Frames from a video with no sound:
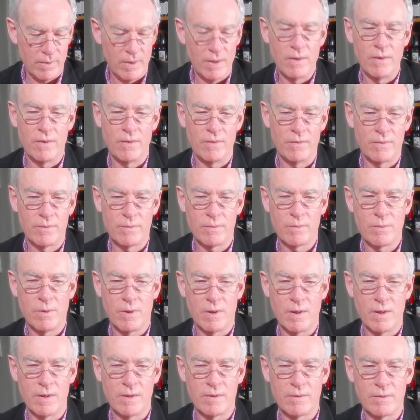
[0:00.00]
is
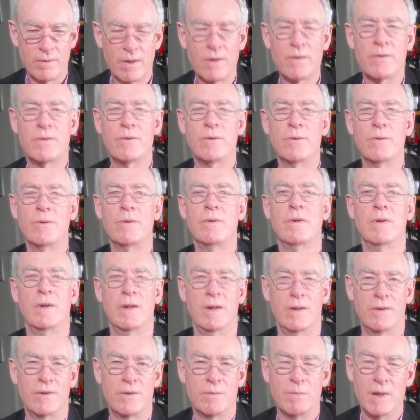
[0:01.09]
quite
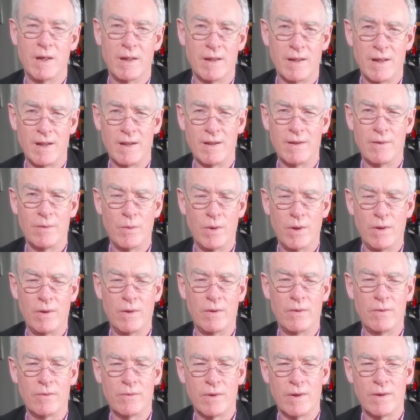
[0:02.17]
extraordinary. To me, that
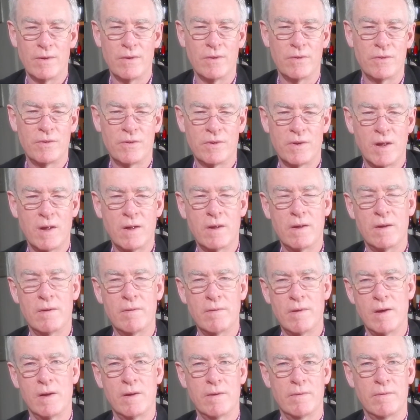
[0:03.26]
is a distinctive
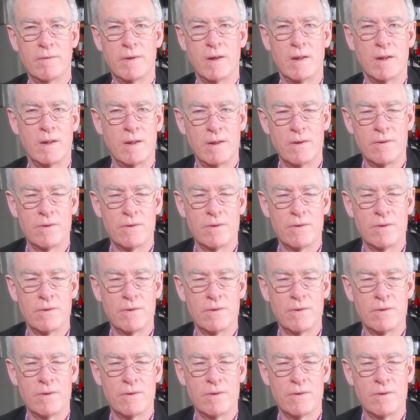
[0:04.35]
Hunter Valley